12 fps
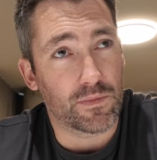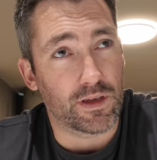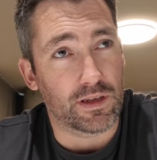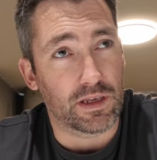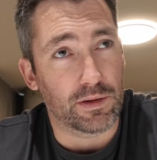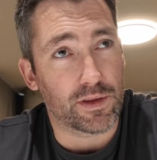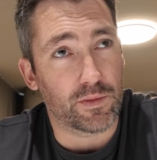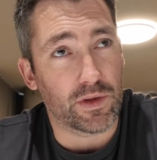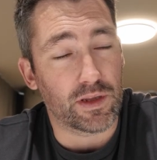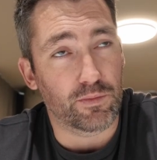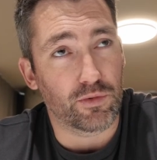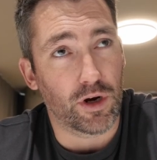I needed
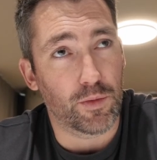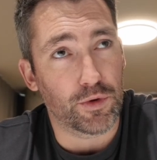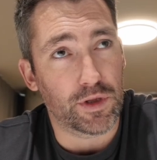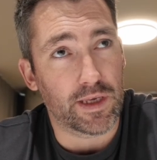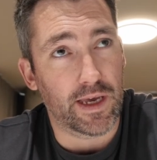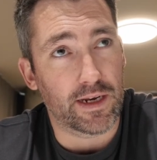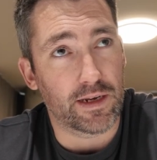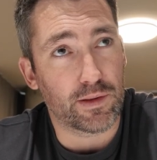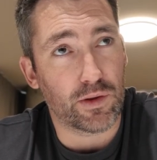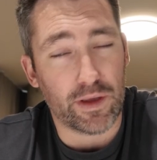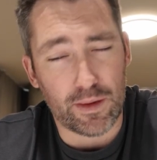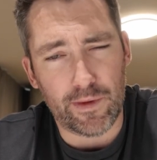something to properly edit.
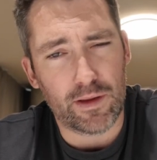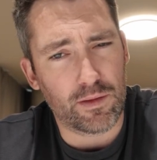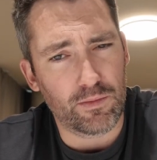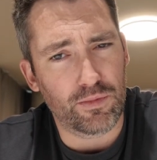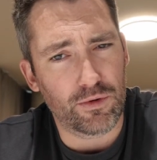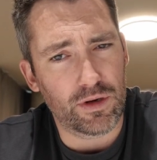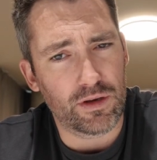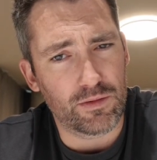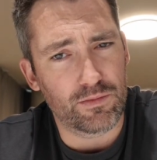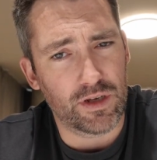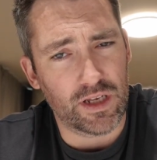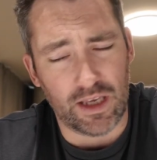So I spent some pretty
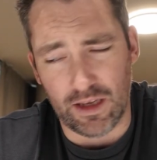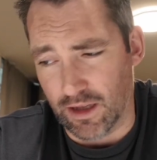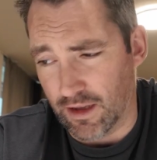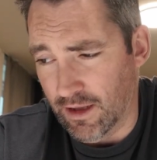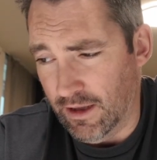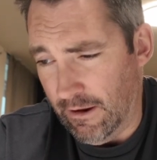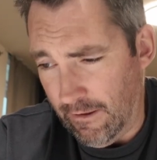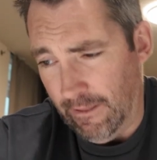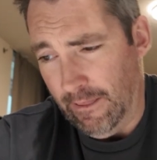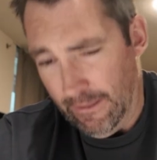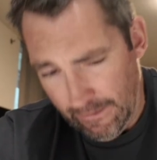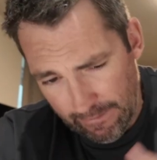good money on,
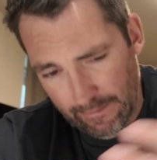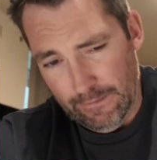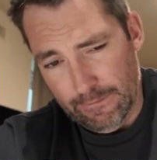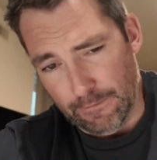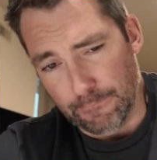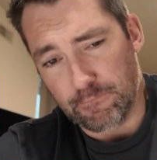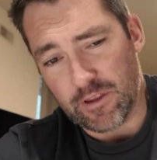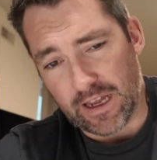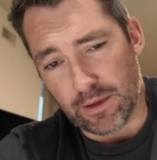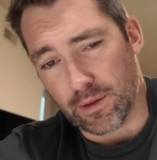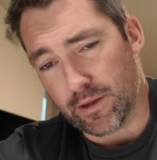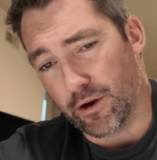
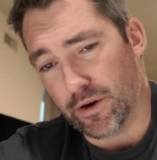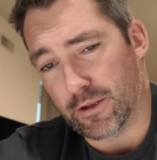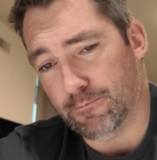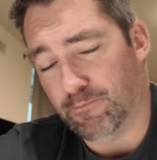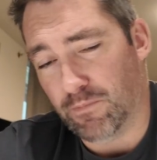getting started.